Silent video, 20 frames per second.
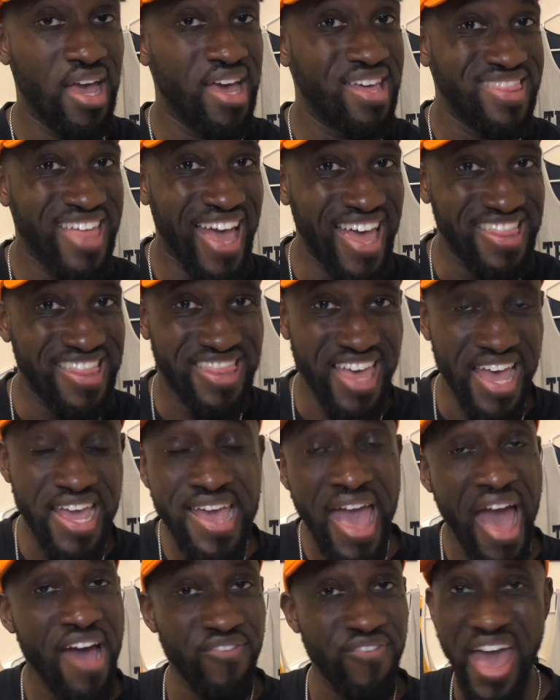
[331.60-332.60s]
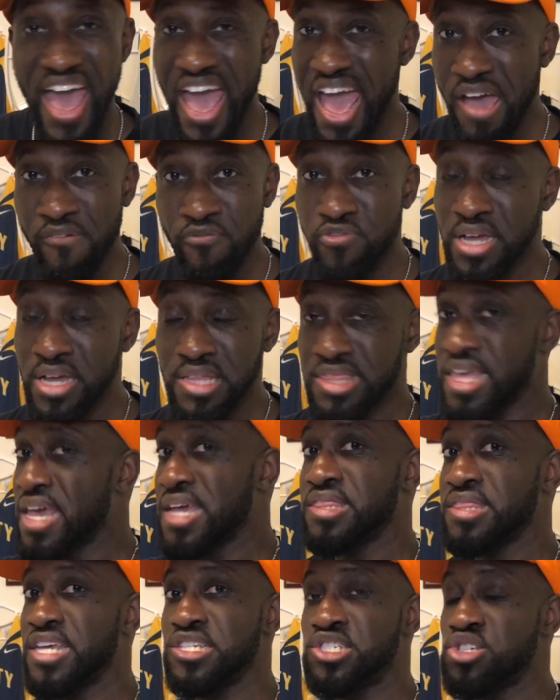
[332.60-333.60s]
That they have
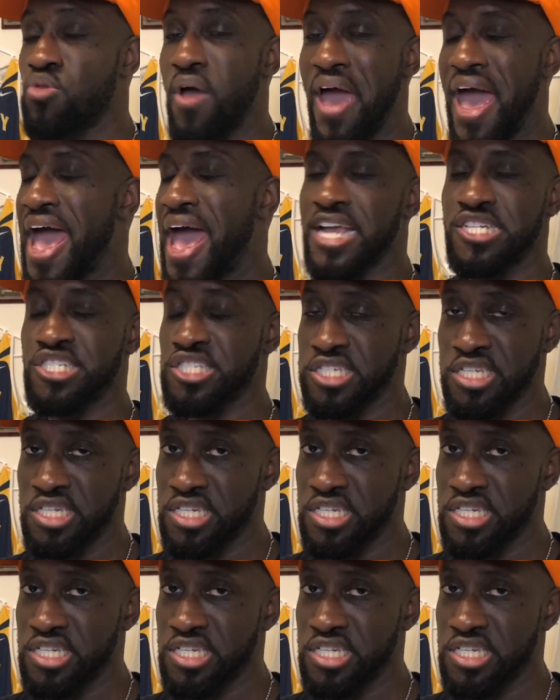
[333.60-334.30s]
everything that you actually